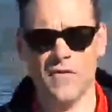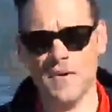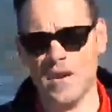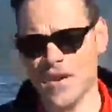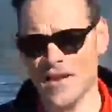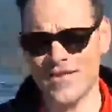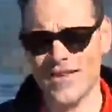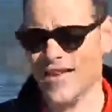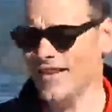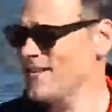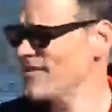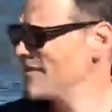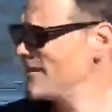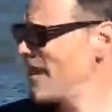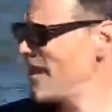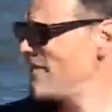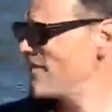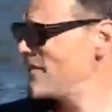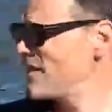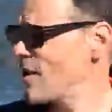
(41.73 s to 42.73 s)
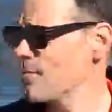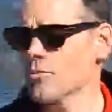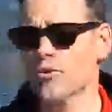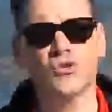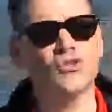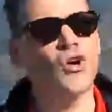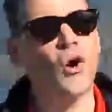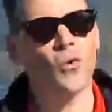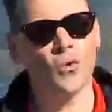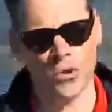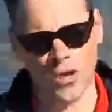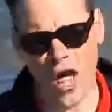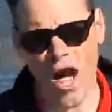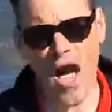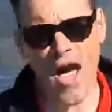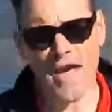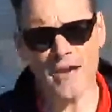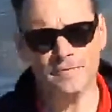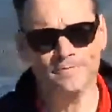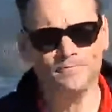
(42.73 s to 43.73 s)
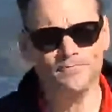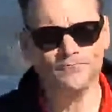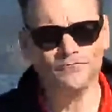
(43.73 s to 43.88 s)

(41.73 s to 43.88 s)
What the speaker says: I mean, at the end of the day, the numbers don't lie.